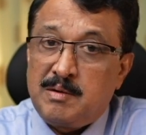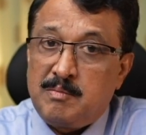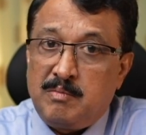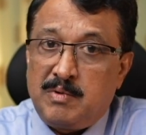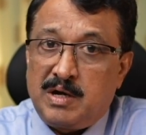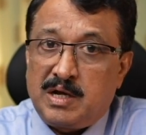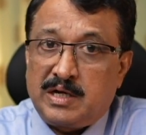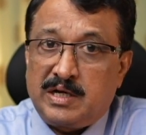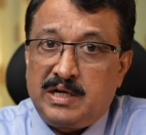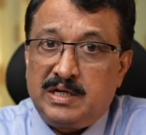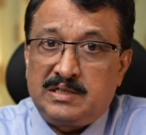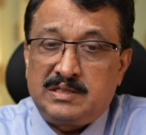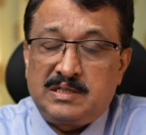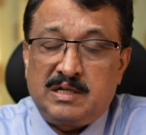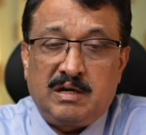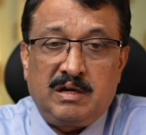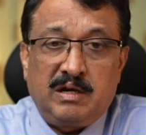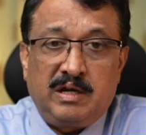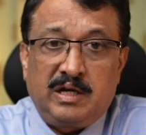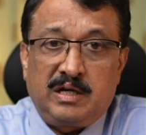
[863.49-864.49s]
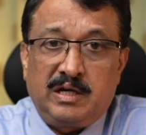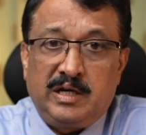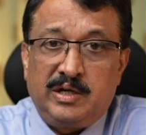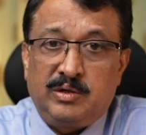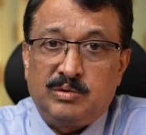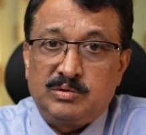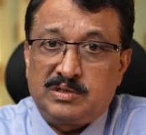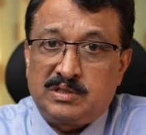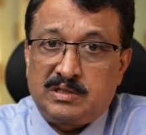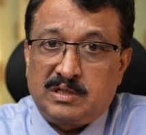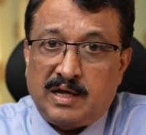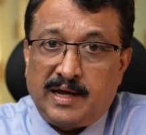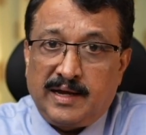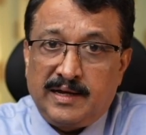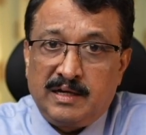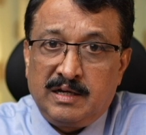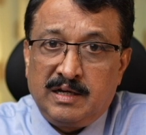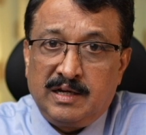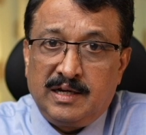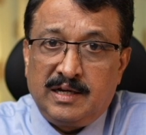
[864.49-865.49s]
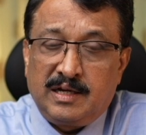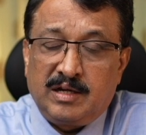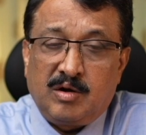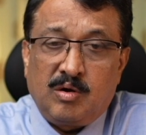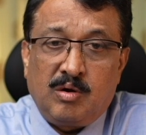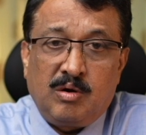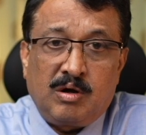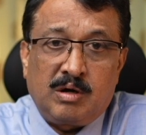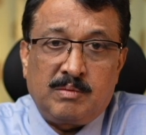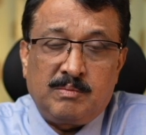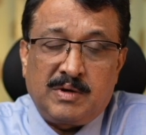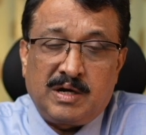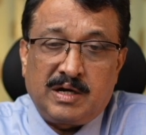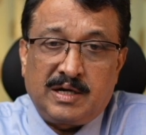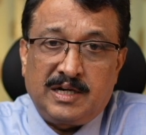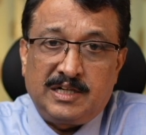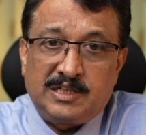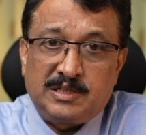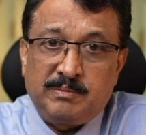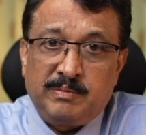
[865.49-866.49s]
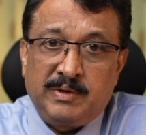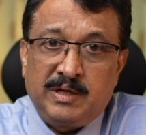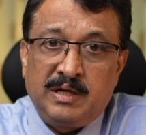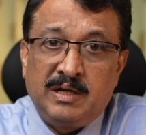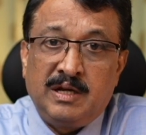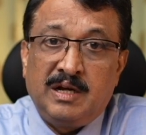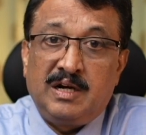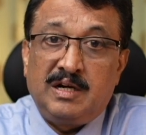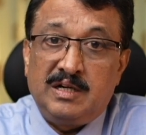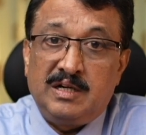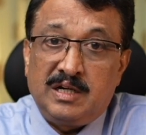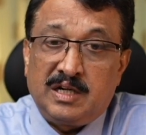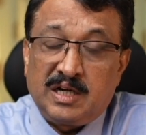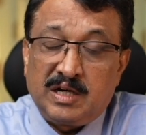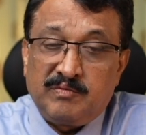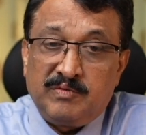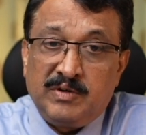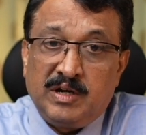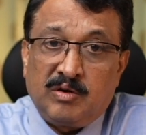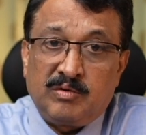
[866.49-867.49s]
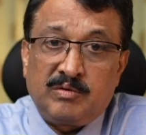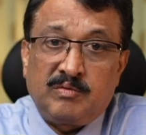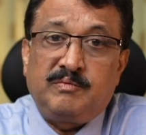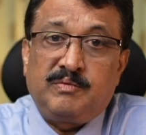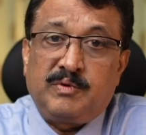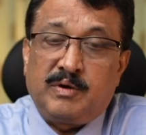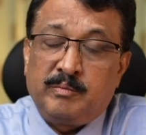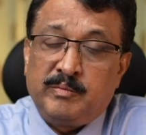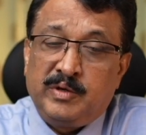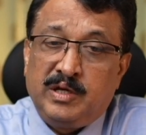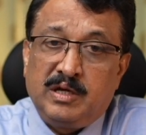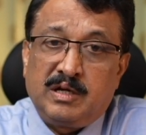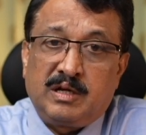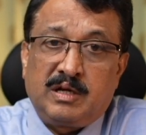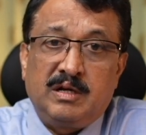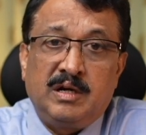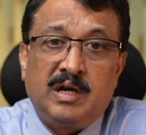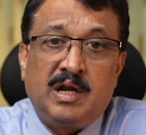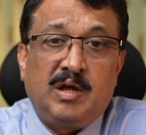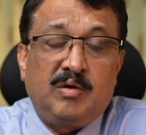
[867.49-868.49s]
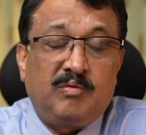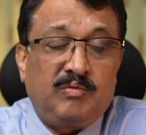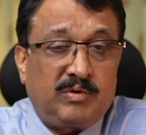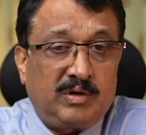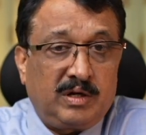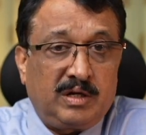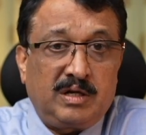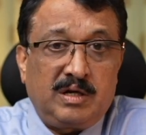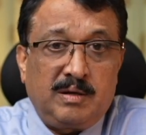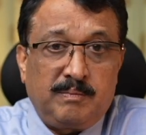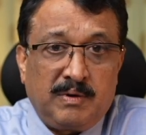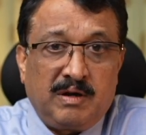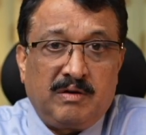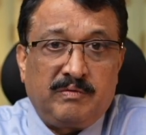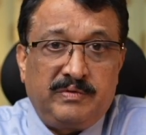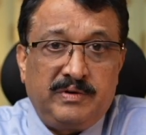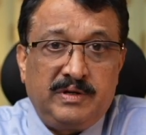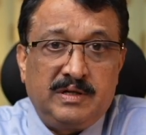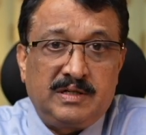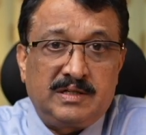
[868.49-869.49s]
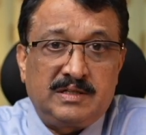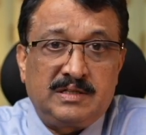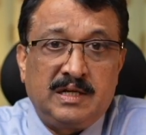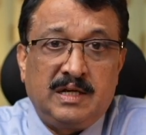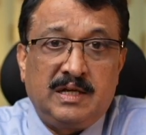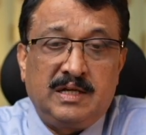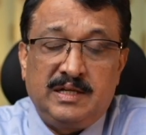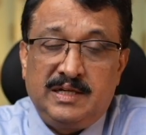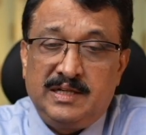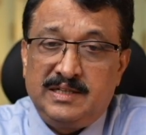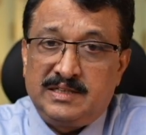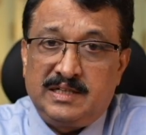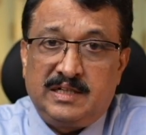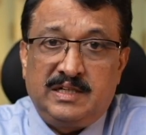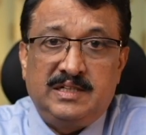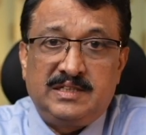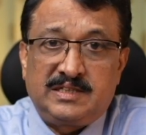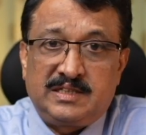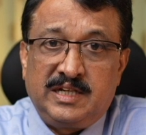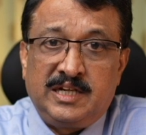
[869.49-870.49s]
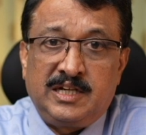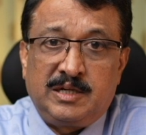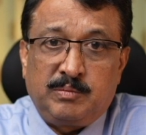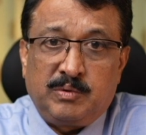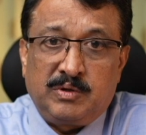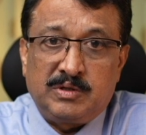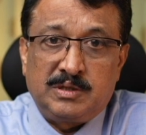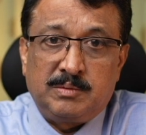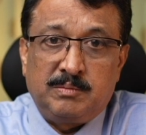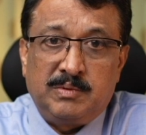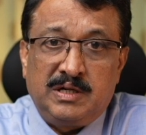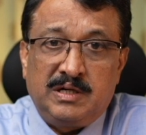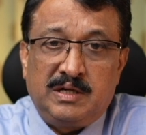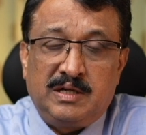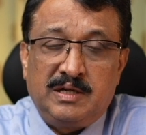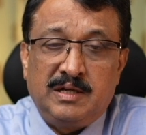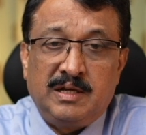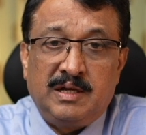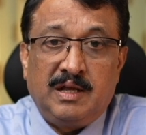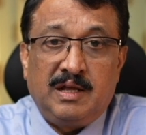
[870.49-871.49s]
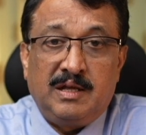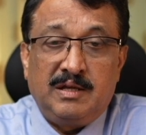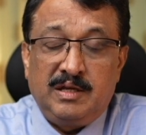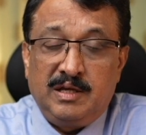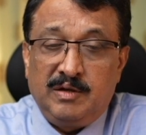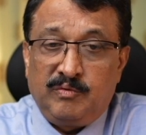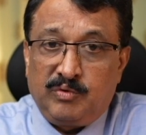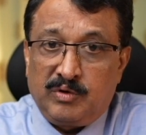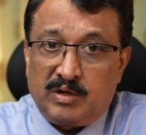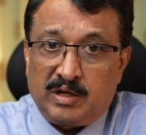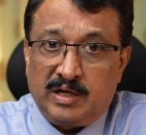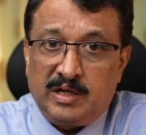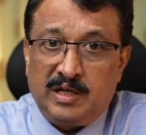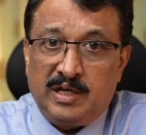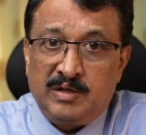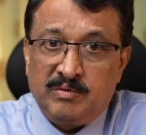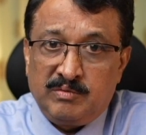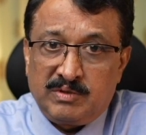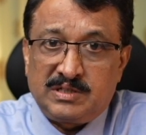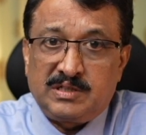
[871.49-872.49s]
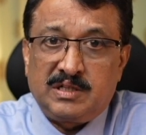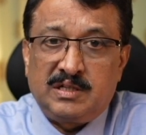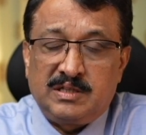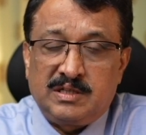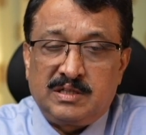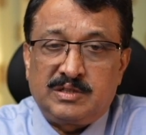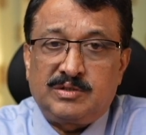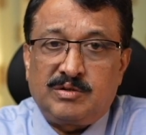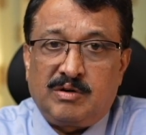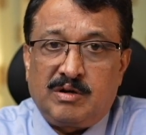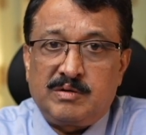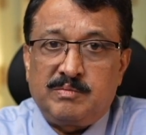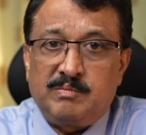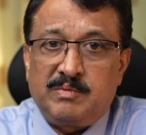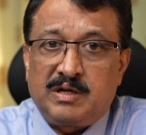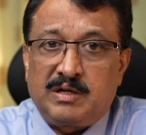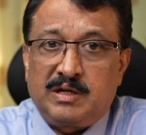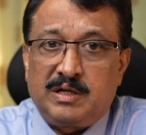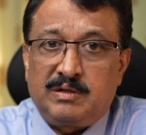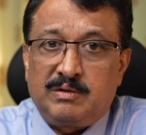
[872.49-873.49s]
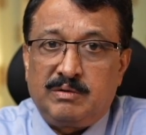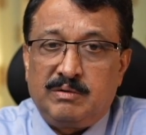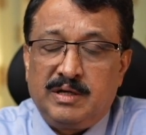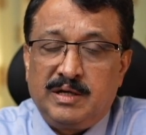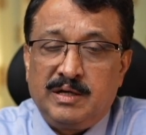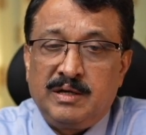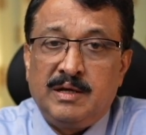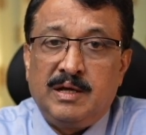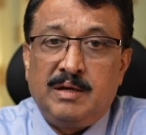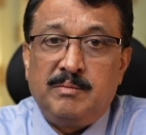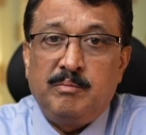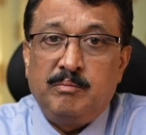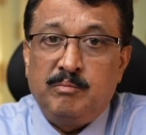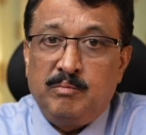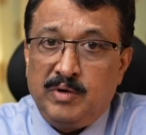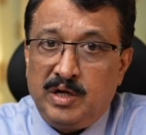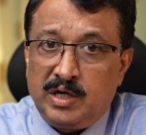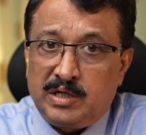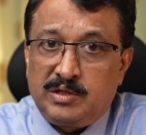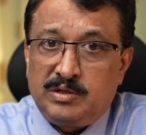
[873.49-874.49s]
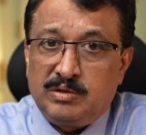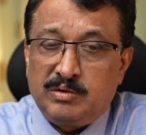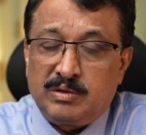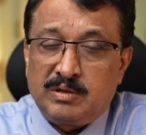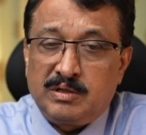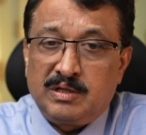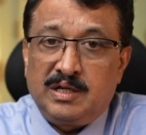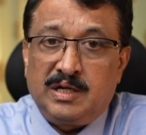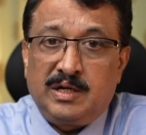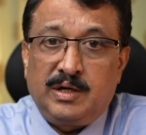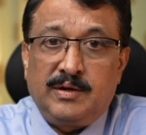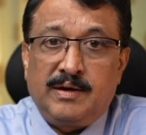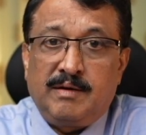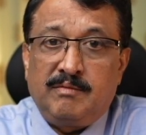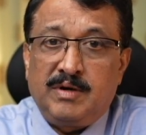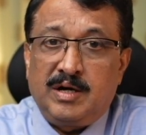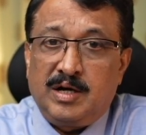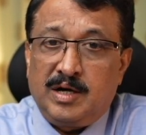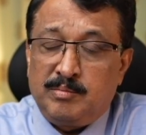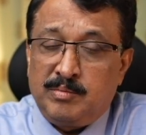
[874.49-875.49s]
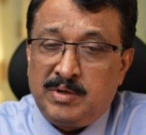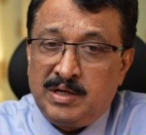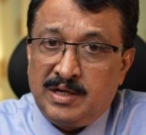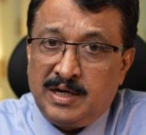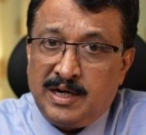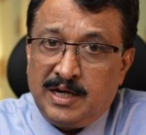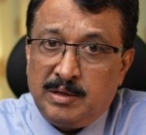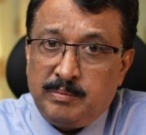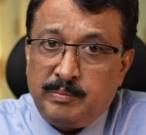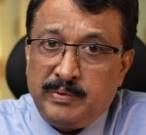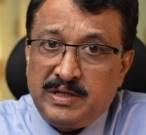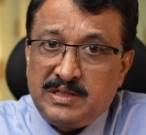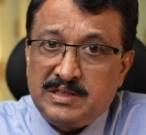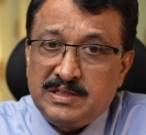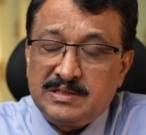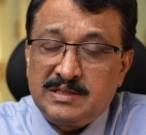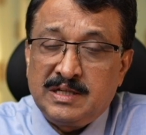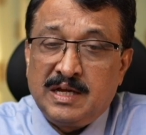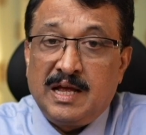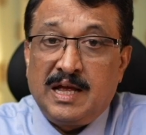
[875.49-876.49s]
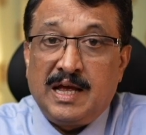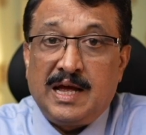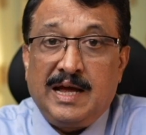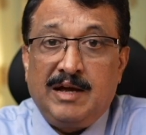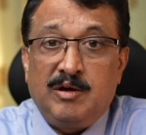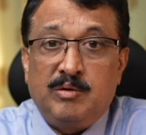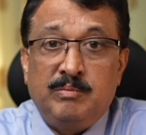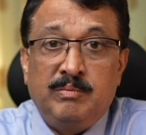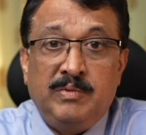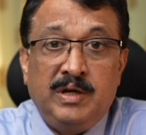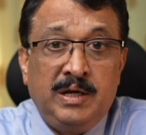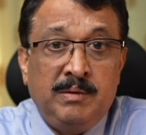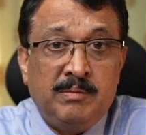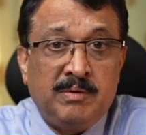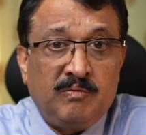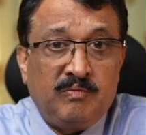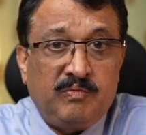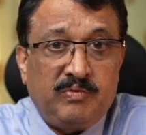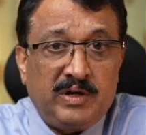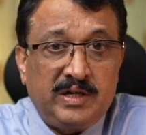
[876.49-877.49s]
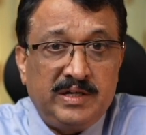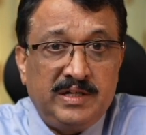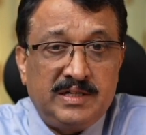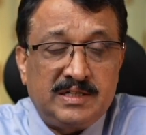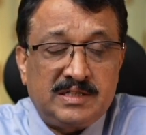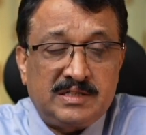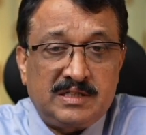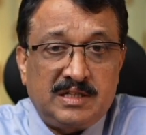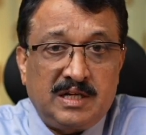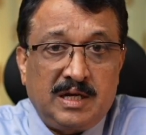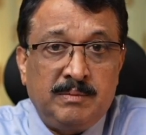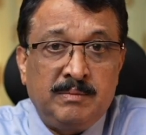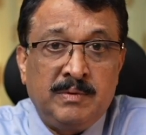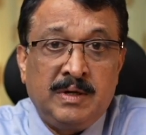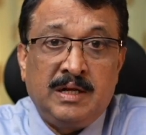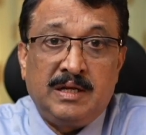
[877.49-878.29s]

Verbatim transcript: Markets are likely to stagnate or markets may drip down from here for a couple of years is a distinct possibility. If you are an investor in the stock market today, make sure that you have abundant patience, have minimum 5 years time.